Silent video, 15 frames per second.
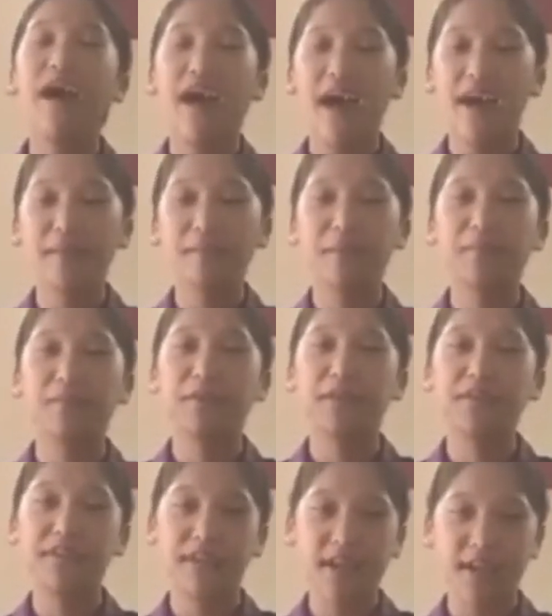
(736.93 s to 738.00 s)
happy
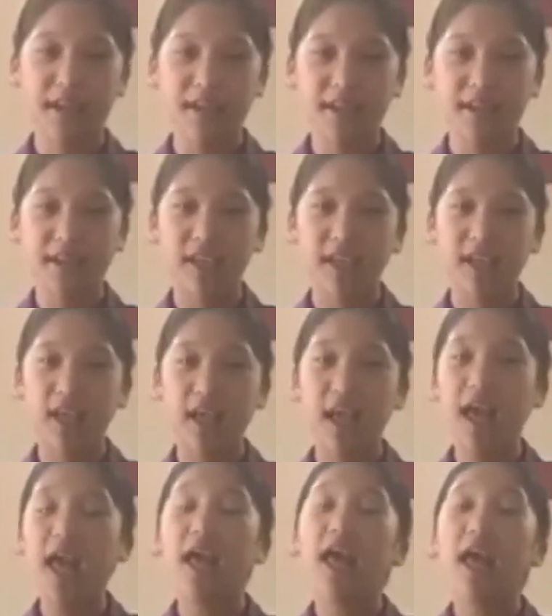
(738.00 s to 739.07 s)
birthday.
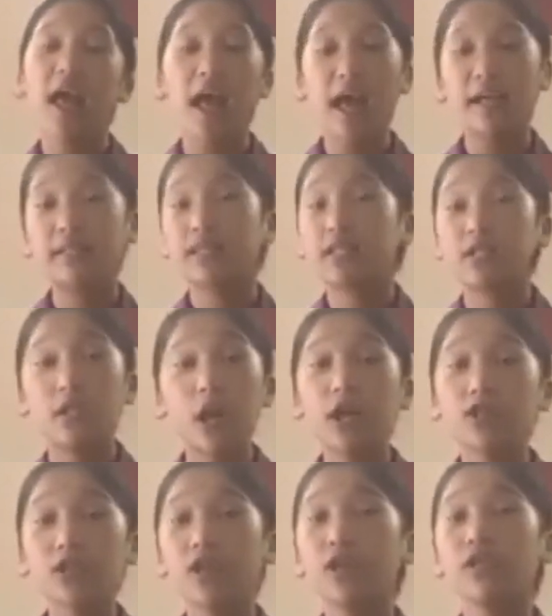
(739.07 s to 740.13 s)
And
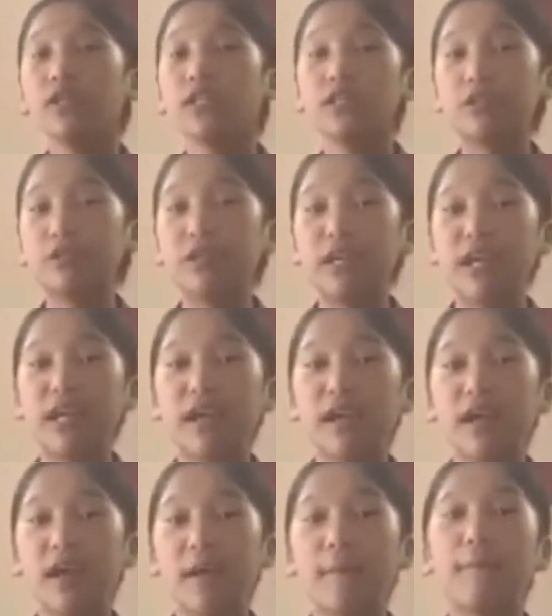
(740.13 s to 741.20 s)
not only today,
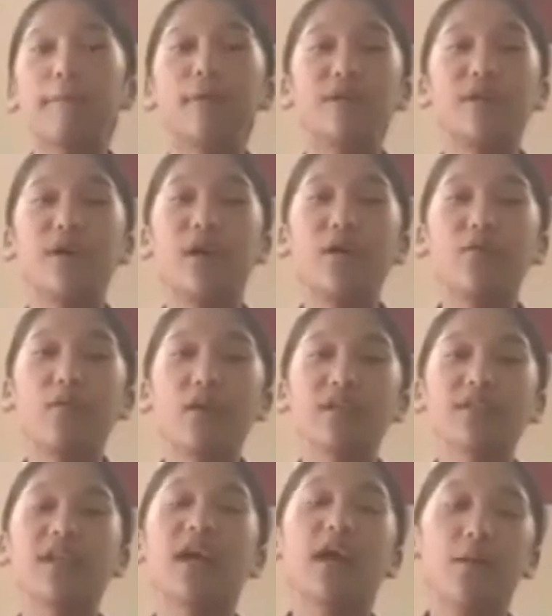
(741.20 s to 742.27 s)
but
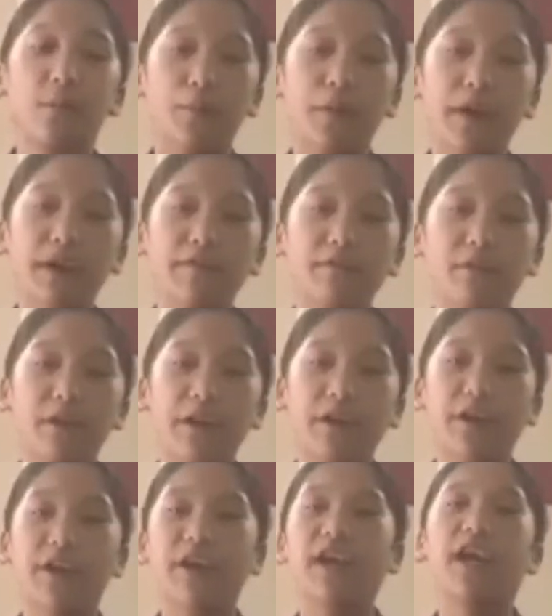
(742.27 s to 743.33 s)
always pray for
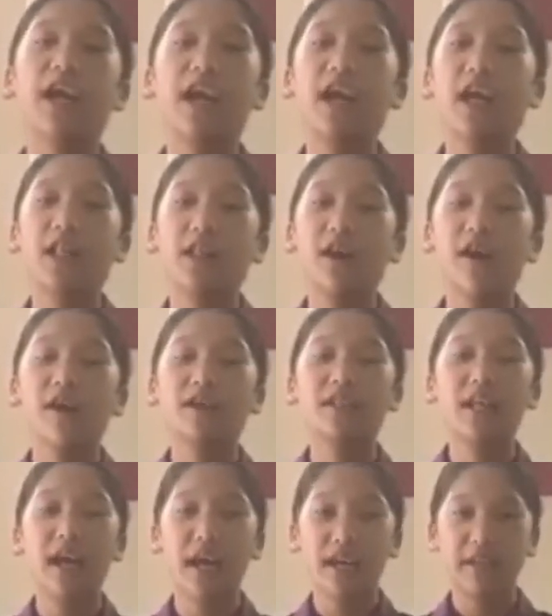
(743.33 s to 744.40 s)
your long
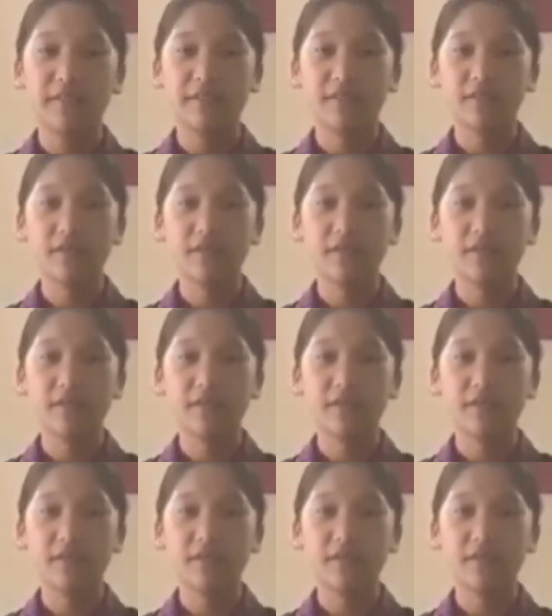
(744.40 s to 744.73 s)
life.